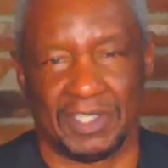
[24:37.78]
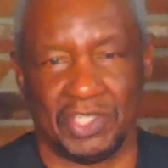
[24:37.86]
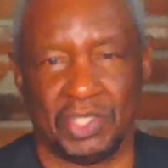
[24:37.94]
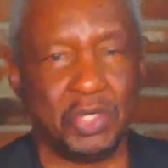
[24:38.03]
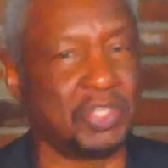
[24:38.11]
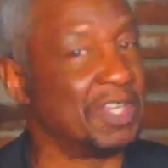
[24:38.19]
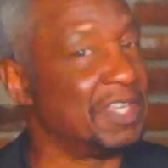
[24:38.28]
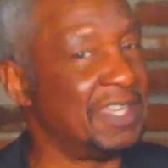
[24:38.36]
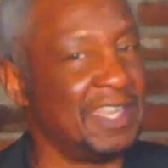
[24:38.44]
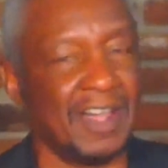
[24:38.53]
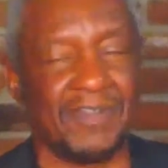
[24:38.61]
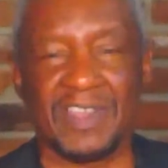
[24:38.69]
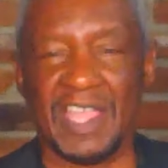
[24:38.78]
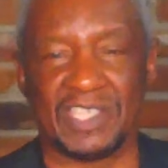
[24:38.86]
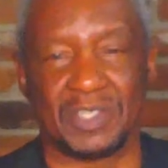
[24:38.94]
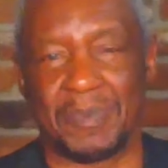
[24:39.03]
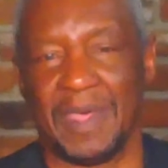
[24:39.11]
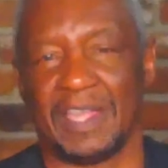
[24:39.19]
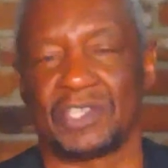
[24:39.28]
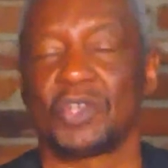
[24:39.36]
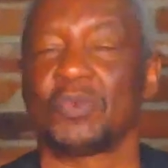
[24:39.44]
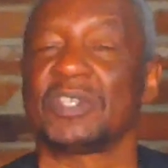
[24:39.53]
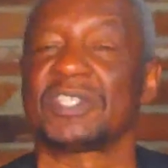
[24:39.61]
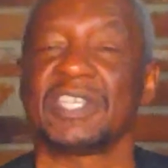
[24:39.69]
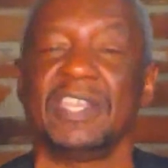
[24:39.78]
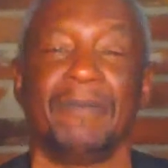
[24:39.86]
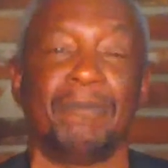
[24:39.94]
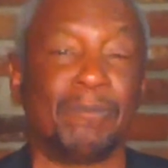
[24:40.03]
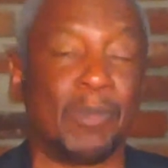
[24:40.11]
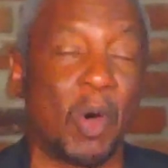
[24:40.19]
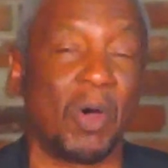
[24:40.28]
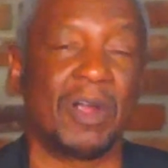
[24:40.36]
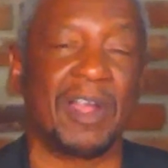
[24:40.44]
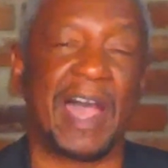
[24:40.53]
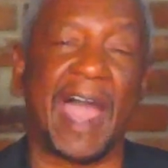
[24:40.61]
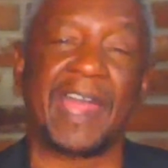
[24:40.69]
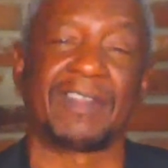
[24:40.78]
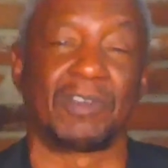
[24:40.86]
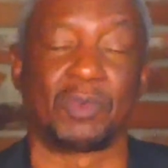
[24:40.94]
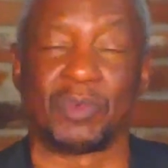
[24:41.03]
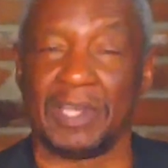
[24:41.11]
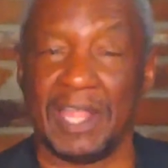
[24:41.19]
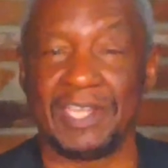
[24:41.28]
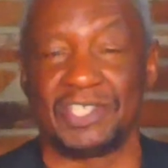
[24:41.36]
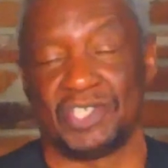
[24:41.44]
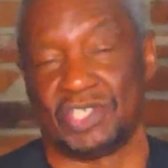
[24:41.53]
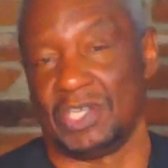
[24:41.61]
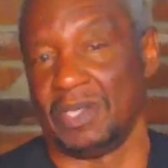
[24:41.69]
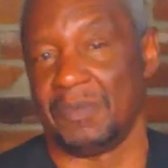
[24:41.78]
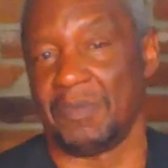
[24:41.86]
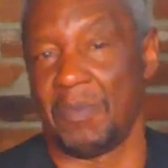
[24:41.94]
You should never expect to receive more out of a relationship